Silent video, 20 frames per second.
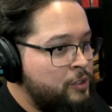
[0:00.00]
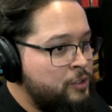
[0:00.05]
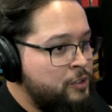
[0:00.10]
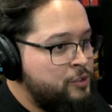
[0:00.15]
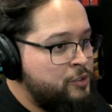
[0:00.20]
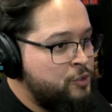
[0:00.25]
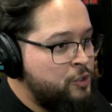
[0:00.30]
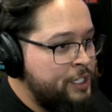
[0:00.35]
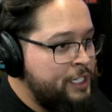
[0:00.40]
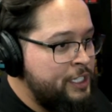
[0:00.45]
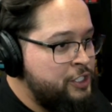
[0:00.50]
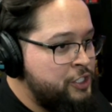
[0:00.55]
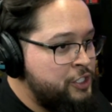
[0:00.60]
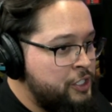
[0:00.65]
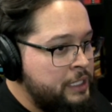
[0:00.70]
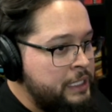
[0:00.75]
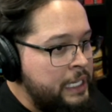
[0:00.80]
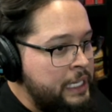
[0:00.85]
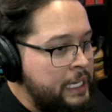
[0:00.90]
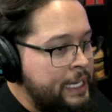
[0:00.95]

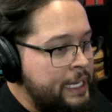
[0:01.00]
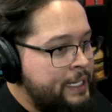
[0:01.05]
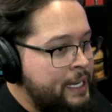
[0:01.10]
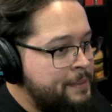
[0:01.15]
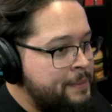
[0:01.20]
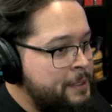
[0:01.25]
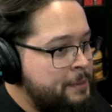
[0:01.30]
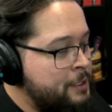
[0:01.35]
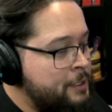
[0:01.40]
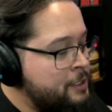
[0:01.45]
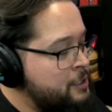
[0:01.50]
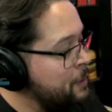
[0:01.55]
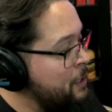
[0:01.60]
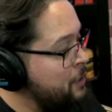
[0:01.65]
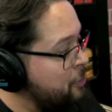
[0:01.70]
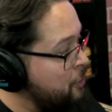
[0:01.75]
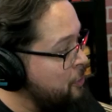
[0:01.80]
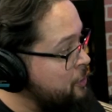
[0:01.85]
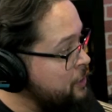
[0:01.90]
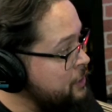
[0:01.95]
Traditionally, a comic book is
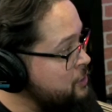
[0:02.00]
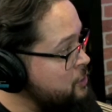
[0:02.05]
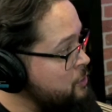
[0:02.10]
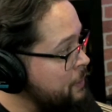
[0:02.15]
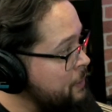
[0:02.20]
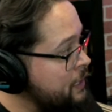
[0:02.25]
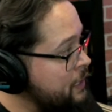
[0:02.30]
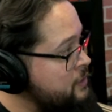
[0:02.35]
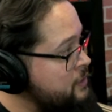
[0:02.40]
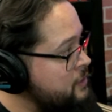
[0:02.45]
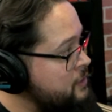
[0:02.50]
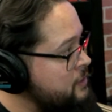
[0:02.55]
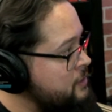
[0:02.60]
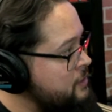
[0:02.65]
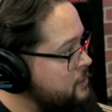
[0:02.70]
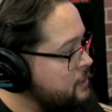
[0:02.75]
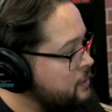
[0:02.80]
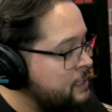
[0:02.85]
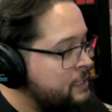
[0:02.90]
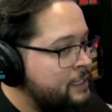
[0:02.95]
about 32
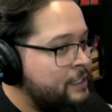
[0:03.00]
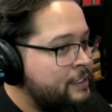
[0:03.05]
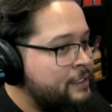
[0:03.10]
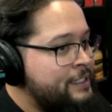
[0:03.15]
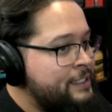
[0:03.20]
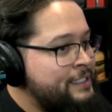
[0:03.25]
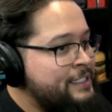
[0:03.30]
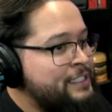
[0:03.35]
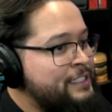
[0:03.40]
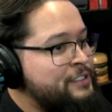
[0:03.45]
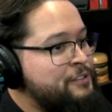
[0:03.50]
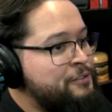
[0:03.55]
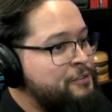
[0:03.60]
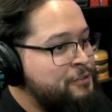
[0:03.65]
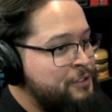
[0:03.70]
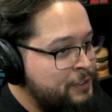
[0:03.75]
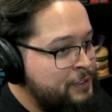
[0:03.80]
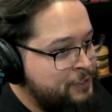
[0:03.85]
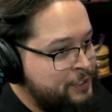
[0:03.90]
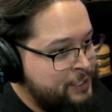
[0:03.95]
pages. This is
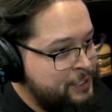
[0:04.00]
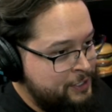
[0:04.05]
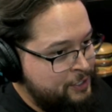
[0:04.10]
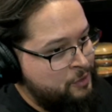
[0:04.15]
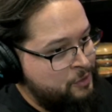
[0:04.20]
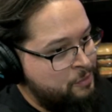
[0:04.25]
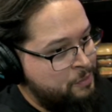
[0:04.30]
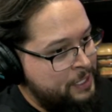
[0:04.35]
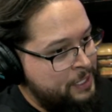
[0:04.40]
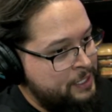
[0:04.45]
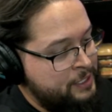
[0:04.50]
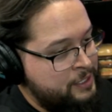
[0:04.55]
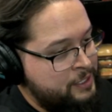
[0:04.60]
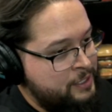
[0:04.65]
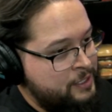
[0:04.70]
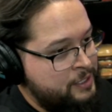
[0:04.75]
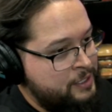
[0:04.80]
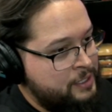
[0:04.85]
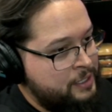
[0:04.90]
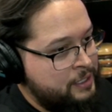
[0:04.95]
52
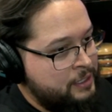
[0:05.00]
pages.